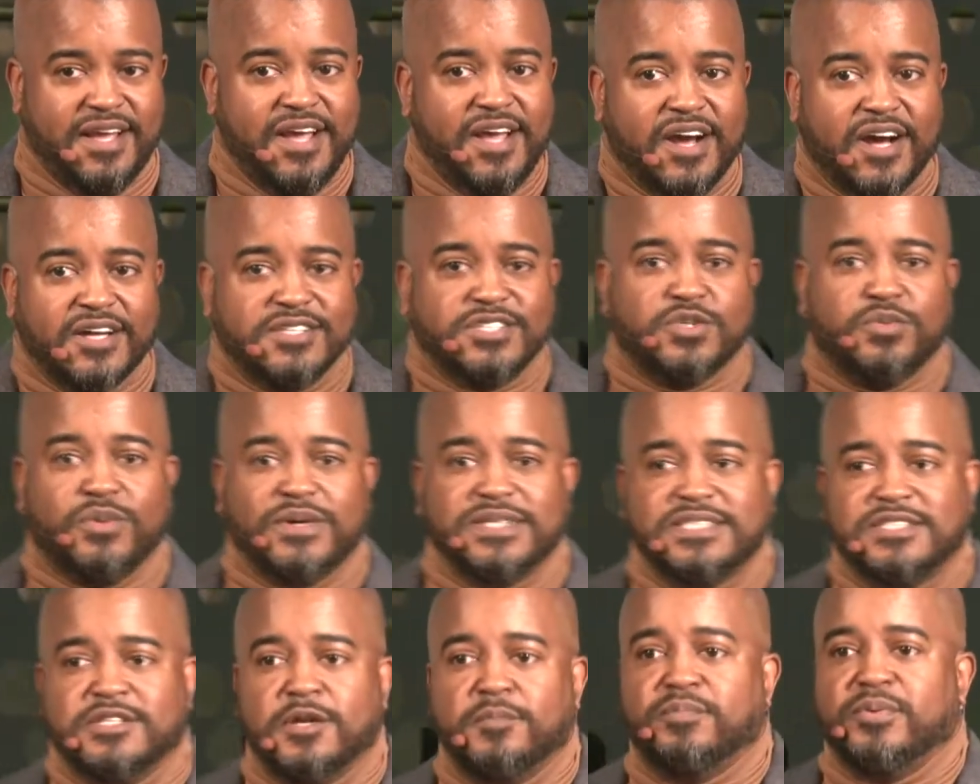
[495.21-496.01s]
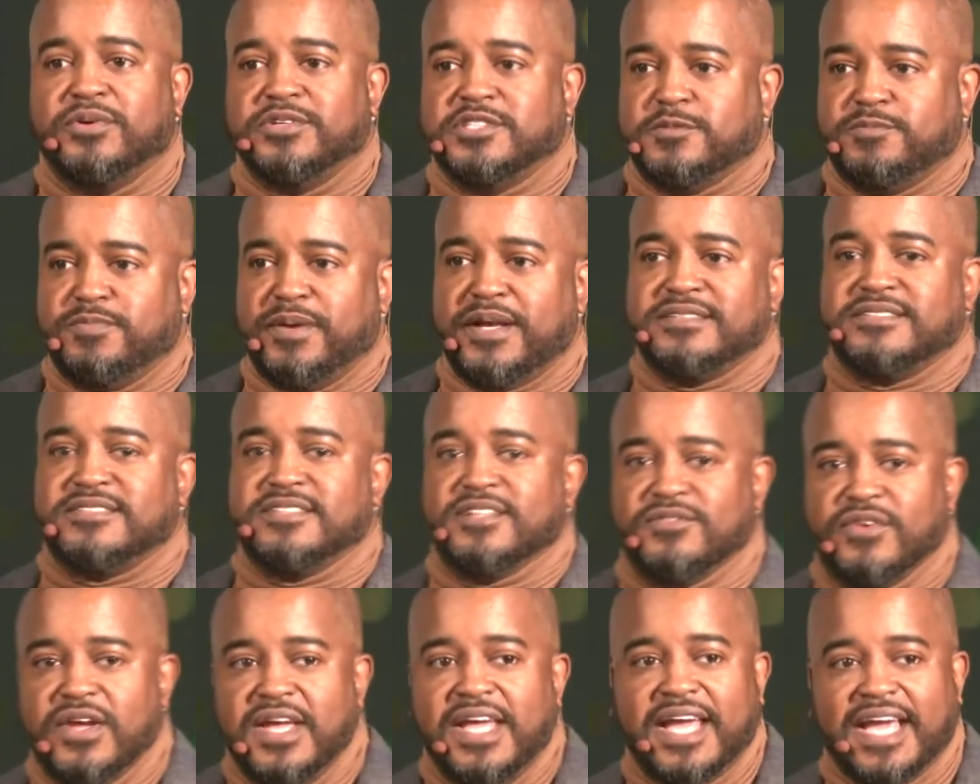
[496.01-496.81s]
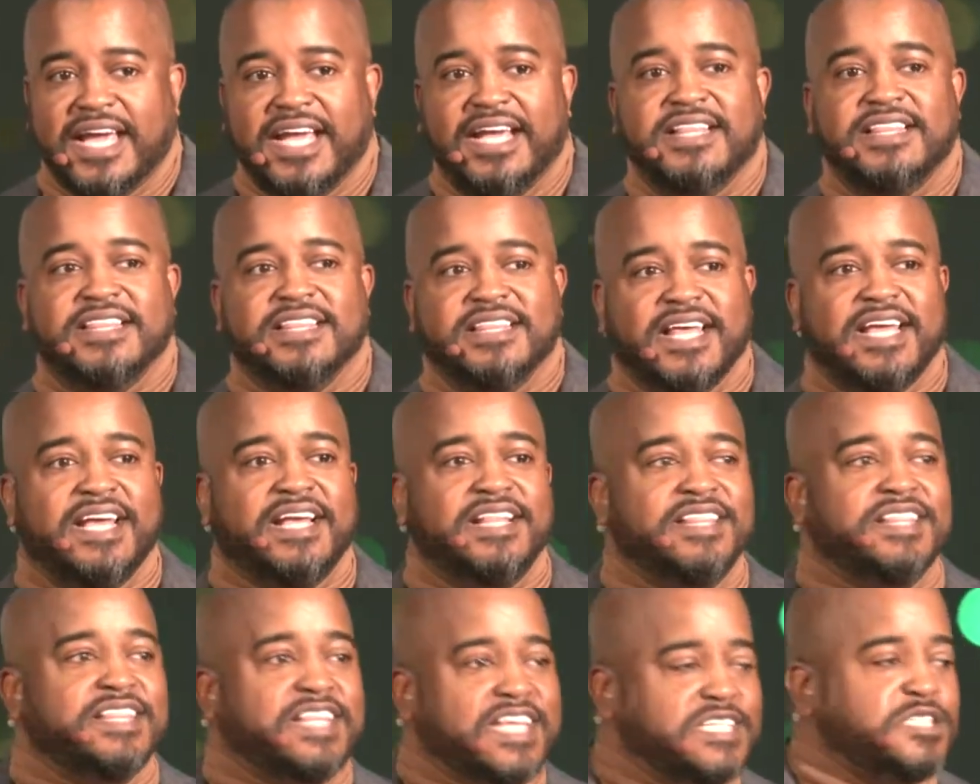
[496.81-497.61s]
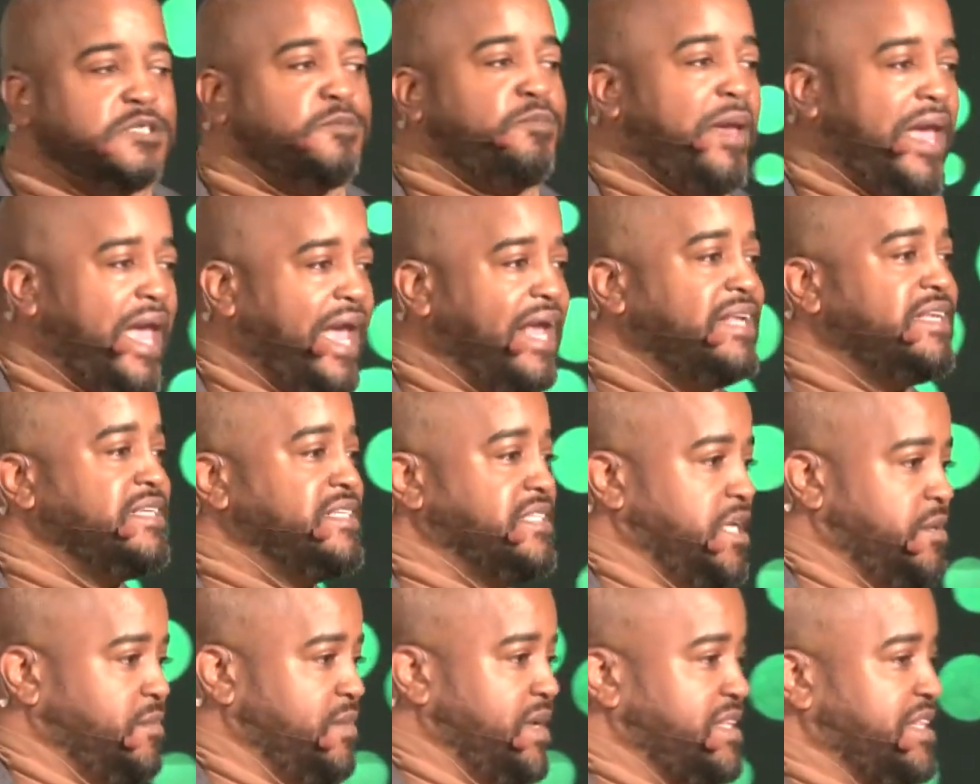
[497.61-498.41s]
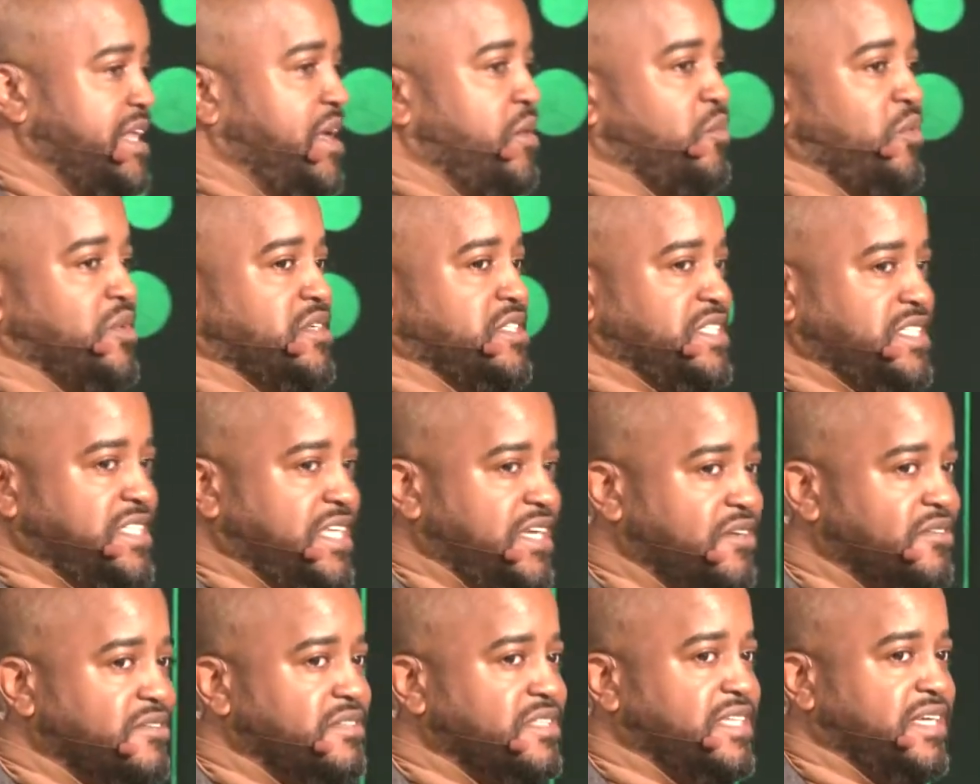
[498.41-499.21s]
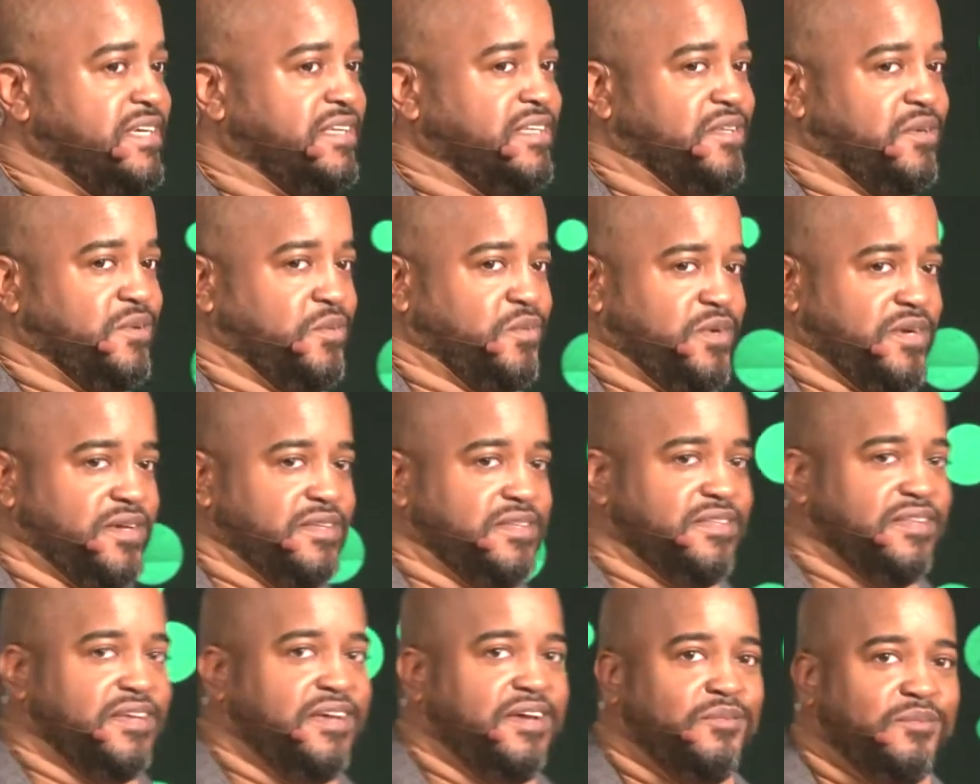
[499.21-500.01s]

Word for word: A twisted perspective in, in this pandemic that we're still dealing with.